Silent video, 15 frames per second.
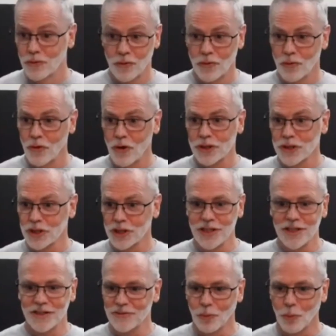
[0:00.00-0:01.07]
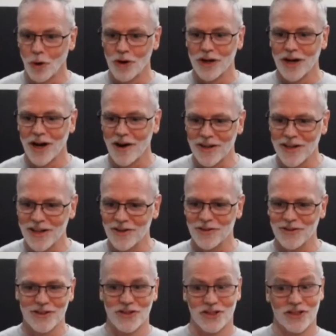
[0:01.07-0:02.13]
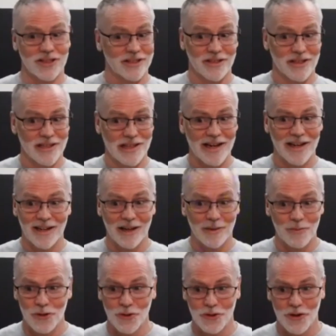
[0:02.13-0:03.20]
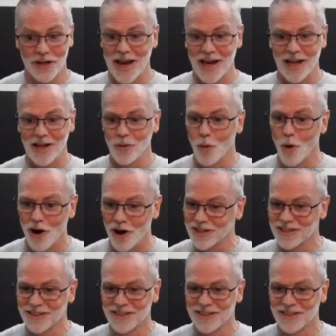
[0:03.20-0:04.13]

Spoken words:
crushing workout either. It's just getting up, doing a daily walk,